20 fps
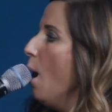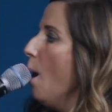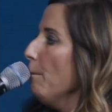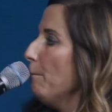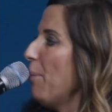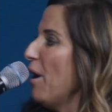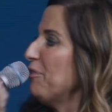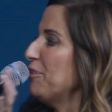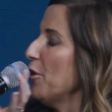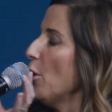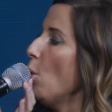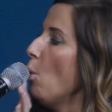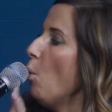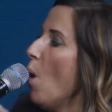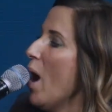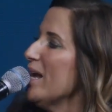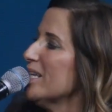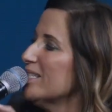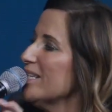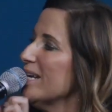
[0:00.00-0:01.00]
but there
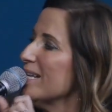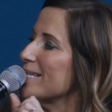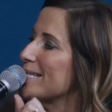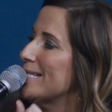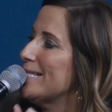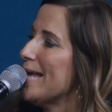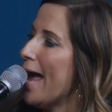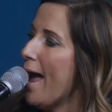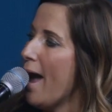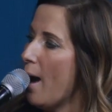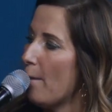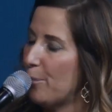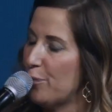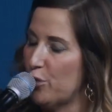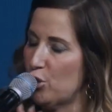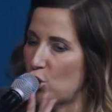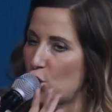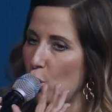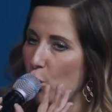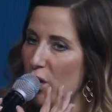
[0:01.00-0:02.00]
wasn't
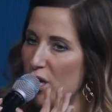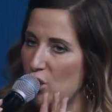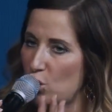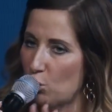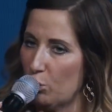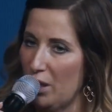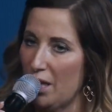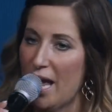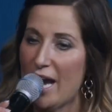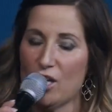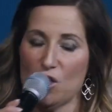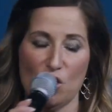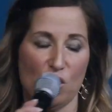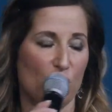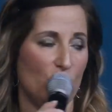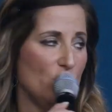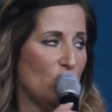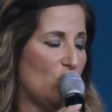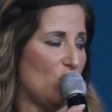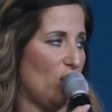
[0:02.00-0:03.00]
depth to his
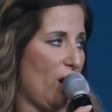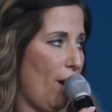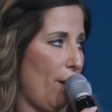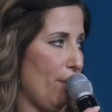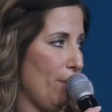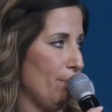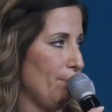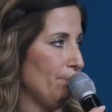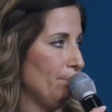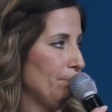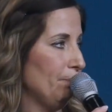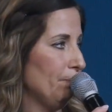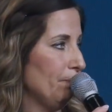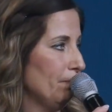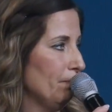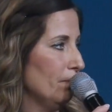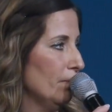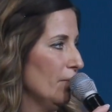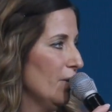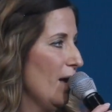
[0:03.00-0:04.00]
relationship.
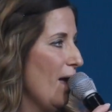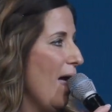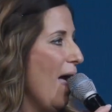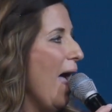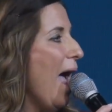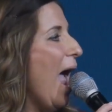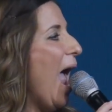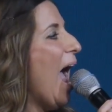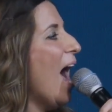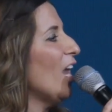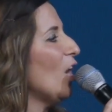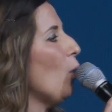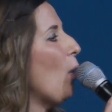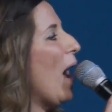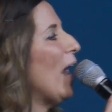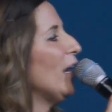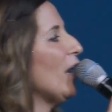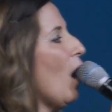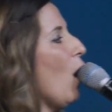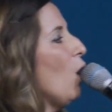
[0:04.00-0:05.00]
How do
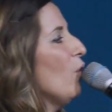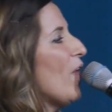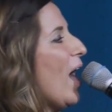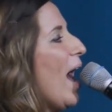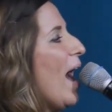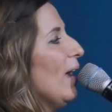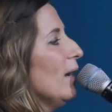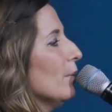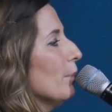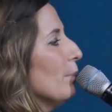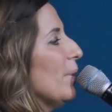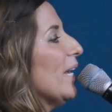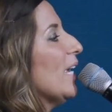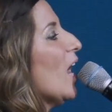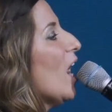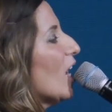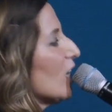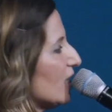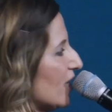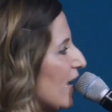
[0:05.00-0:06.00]
I know that?
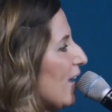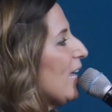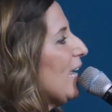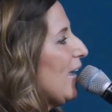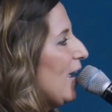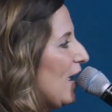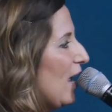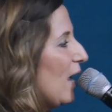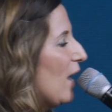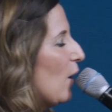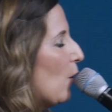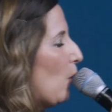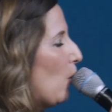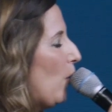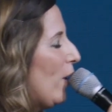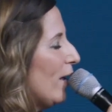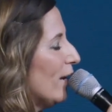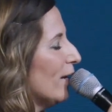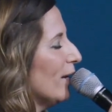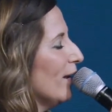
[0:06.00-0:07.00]
Because
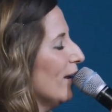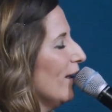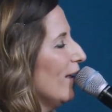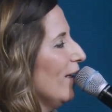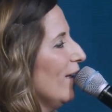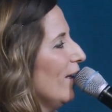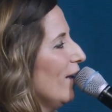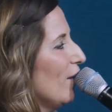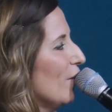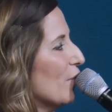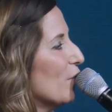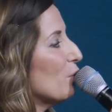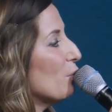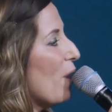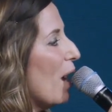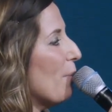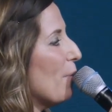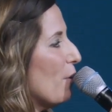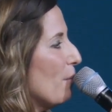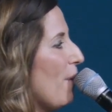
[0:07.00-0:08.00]
when the
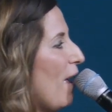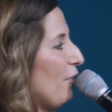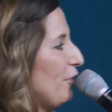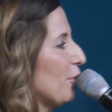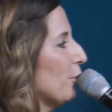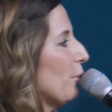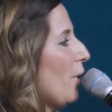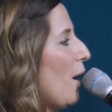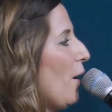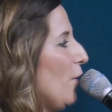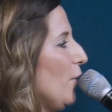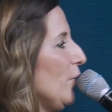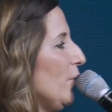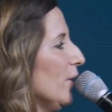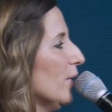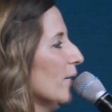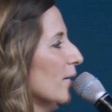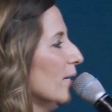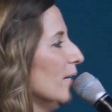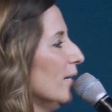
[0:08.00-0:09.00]
rubber met the road,
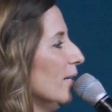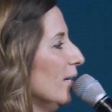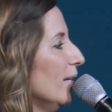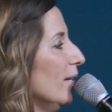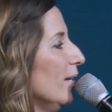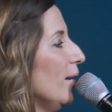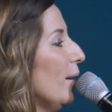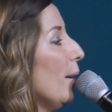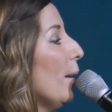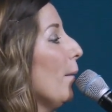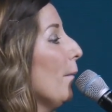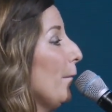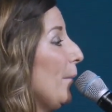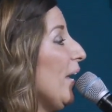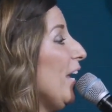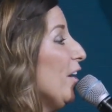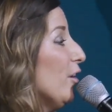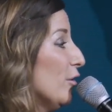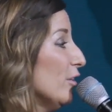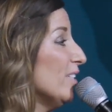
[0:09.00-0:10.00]

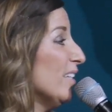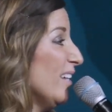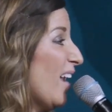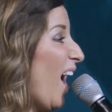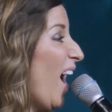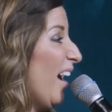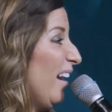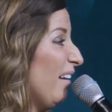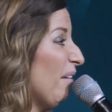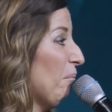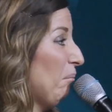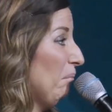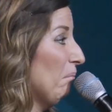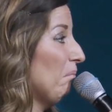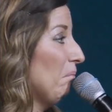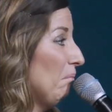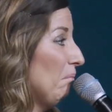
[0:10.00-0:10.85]
Peter denied him.